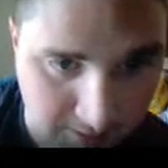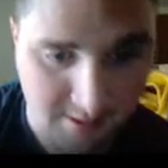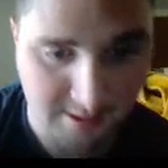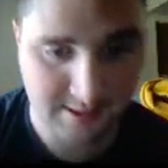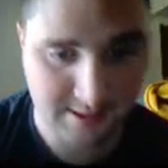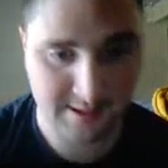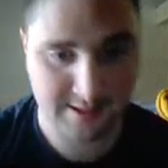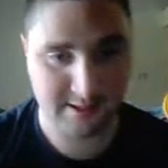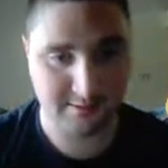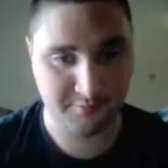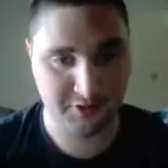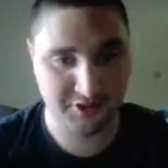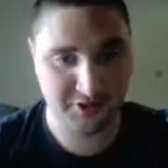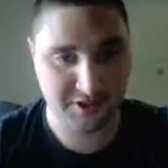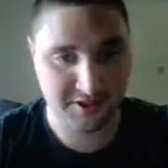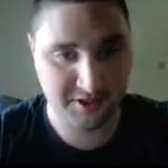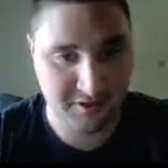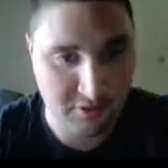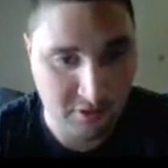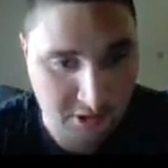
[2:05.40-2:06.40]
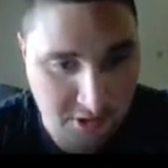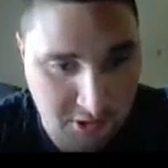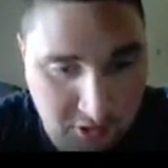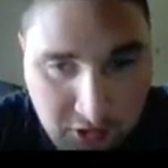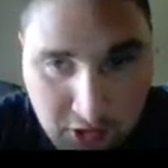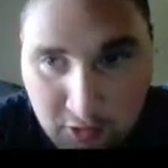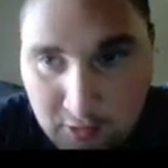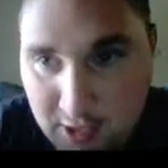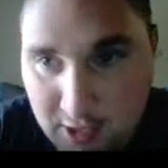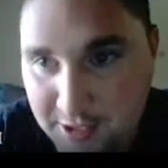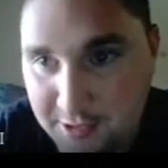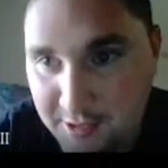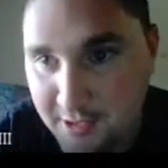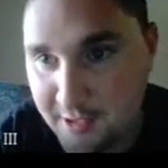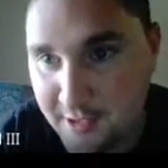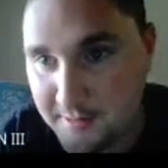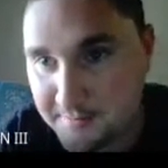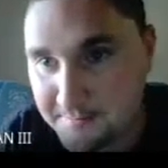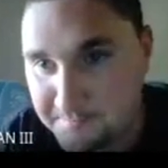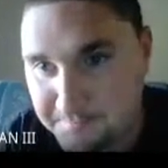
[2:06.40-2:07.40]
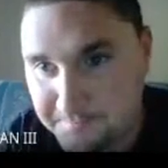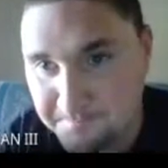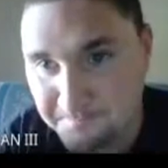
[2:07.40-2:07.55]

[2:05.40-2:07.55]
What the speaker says: And I'm just going to autocorrect that.